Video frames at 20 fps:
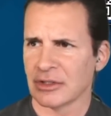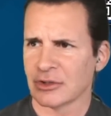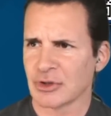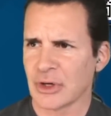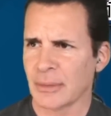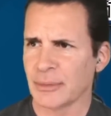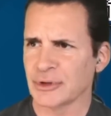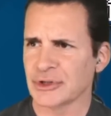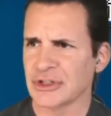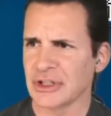
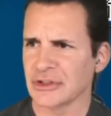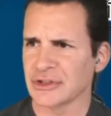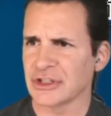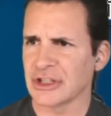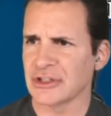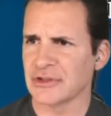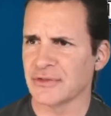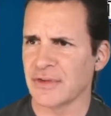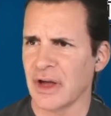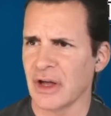
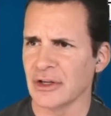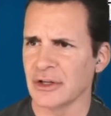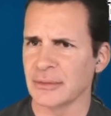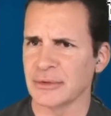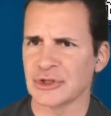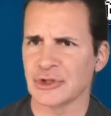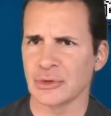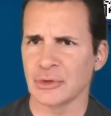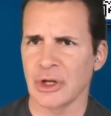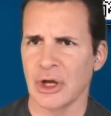Trompelstiltskin's volume
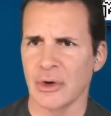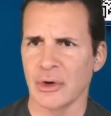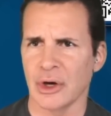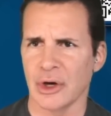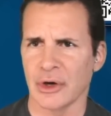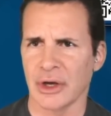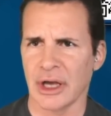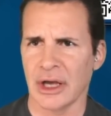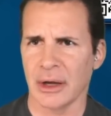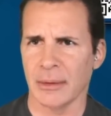is too low.
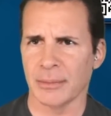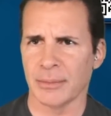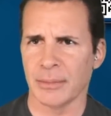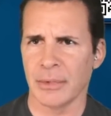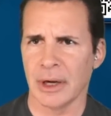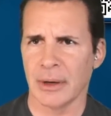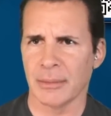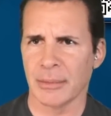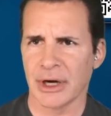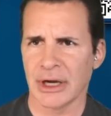Okay, I'll
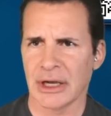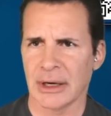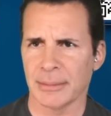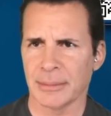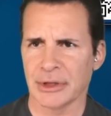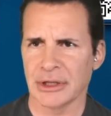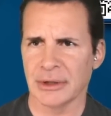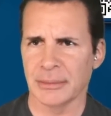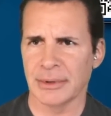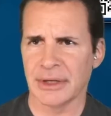I'll bring it up
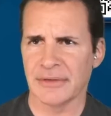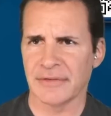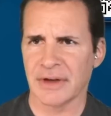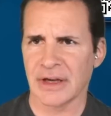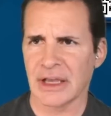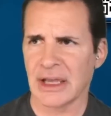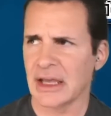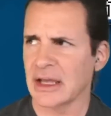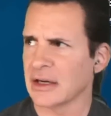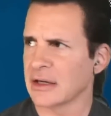a little bit if I
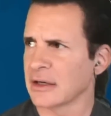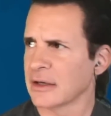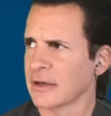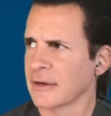can.